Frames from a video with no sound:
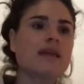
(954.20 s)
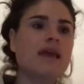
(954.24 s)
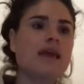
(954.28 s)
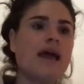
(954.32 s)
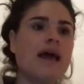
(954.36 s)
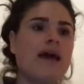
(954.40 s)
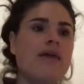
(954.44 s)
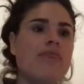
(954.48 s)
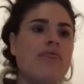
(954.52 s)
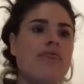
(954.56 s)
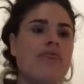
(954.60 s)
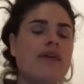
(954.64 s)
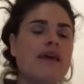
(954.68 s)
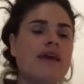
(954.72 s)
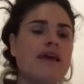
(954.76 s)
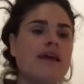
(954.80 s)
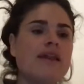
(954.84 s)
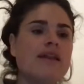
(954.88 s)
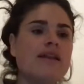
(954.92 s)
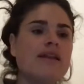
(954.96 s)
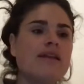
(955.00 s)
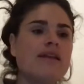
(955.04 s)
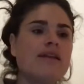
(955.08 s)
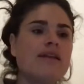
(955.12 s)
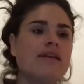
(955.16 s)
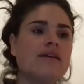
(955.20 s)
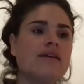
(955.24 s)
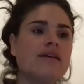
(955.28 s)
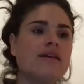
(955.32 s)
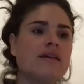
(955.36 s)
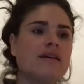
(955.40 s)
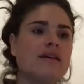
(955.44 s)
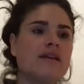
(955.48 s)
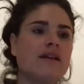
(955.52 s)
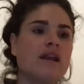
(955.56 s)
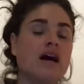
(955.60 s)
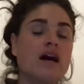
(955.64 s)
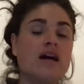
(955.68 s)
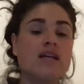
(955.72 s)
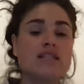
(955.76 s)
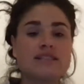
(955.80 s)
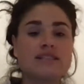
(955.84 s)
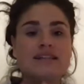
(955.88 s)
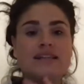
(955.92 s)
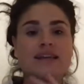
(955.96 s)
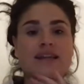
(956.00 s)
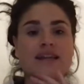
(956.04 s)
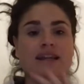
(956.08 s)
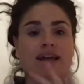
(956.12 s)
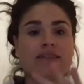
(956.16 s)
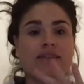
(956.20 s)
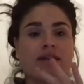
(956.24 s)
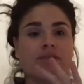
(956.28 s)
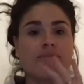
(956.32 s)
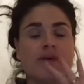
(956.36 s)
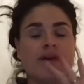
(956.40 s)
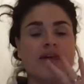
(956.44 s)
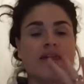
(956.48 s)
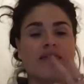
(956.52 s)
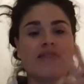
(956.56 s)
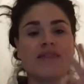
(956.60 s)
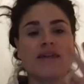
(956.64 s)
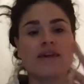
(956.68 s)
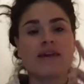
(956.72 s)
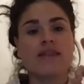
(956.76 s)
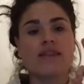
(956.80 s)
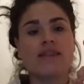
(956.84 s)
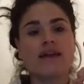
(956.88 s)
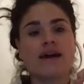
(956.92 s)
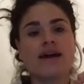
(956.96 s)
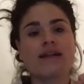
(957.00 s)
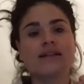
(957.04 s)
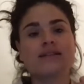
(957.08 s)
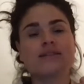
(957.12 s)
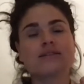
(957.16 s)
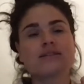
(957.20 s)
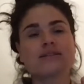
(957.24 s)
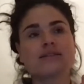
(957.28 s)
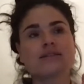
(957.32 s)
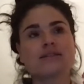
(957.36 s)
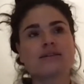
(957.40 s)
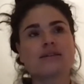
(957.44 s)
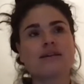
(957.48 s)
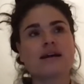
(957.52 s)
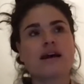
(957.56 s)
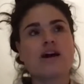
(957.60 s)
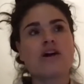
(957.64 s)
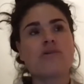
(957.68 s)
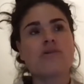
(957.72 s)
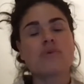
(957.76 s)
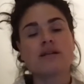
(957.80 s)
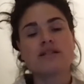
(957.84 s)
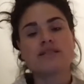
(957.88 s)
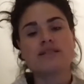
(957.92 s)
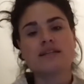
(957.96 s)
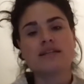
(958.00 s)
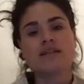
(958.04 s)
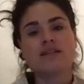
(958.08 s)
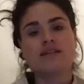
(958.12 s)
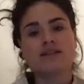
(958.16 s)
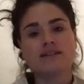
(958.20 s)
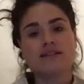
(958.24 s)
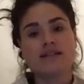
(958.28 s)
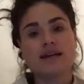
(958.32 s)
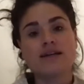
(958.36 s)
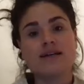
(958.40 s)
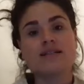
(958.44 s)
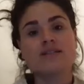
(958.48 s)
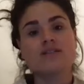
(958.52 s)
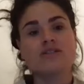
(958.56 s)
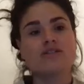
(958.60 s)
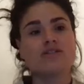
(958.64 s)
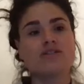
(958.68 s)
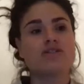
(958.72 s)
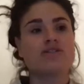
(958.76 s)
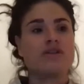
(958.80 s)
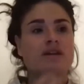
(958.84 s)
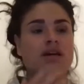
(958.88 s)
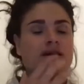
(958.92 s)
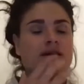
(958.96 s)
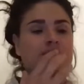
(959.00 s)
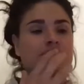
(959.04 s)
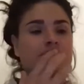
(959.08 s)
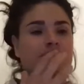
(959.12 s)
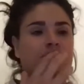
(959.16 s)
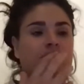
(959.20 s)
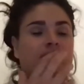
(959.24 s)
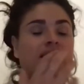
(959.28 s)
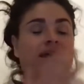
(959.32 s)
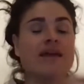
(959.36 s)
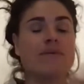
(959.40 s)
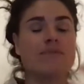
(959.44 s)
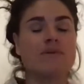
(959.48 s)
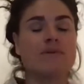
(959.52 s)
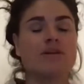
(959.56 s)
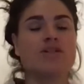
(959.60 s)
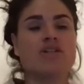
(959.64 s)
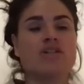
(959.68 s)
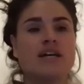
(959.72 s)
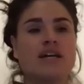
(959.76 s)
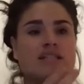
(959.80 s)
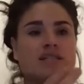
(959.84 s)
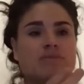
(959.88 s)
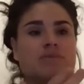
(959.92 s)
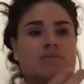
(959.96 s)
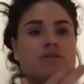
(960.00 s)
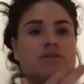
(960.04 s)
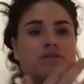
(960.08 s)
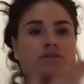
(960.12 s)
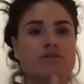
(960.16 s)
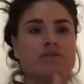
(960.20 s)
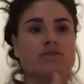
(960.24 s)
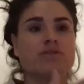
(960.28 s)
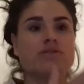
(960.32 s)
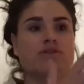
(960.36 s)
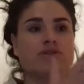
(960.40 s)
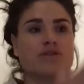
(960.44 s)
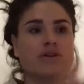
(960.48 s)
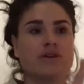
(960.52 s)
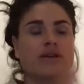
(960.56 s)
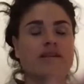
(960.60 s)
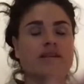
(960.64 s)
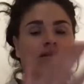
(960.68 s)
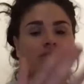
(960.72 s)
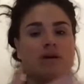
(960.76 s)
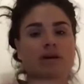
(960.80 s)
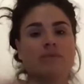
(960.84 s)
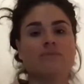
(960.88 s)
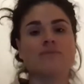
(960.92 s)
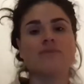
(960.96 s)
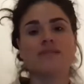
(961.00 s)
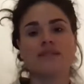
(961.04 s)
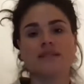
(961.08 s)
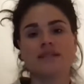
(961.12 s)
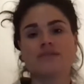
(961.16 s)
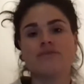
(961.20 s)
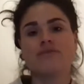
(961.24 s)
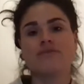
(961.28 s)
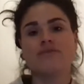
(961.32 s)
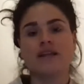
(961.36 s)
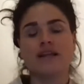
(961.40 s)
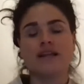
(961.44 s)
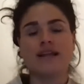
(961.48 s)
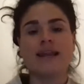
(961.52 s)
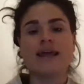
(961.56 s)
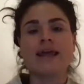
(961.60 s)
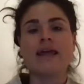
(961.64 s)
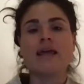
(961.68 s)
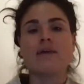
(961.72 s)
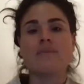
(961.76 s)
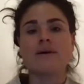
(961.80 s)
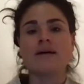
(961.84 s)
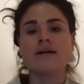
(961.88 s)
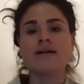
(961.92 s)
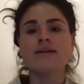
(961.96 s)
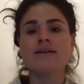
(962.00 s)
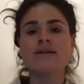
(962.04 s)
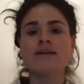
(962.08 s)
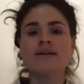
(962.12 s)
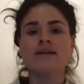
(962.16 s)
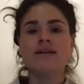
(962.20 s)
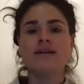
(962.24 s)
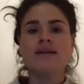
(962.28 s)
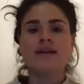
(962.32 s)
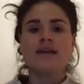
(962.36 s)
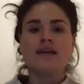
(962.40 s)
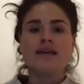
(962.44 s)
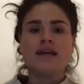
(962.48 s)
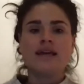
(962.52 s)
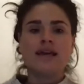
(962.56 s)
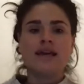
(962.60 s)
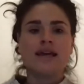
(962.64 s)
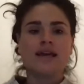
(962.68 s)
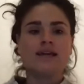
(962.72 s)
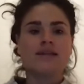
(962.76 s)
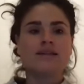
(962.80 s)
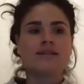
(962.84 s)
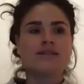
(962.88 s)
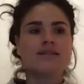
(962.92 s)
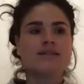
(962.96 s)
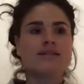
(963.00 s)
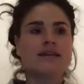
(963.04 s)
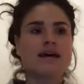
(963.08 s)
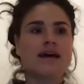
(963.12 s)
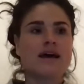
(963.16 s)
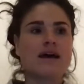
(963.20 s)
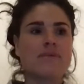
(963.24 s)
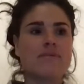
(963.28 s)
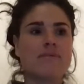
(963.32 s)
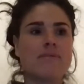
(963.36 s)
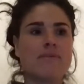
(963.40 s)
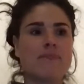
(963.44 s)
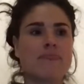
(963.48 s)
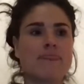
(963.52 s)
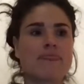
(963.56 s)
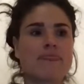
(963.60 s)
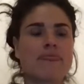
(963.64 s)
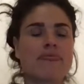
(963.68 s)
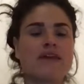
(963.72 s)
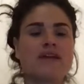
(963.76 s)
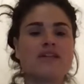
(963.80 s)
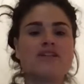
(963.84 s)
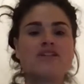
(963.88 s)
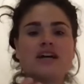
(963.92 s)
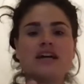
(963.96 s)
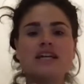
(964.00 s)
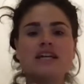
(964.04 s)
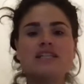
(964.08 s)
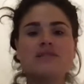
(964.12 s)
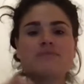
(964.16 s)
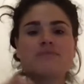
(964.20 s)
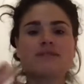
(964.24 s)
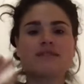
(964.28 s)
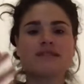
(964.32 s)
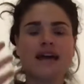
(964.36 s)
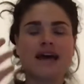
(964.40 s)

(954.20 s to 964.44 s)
then lastly, another big thing that chiropractic does, labor adjustments do during the mom's delivery and labor, is the adjustment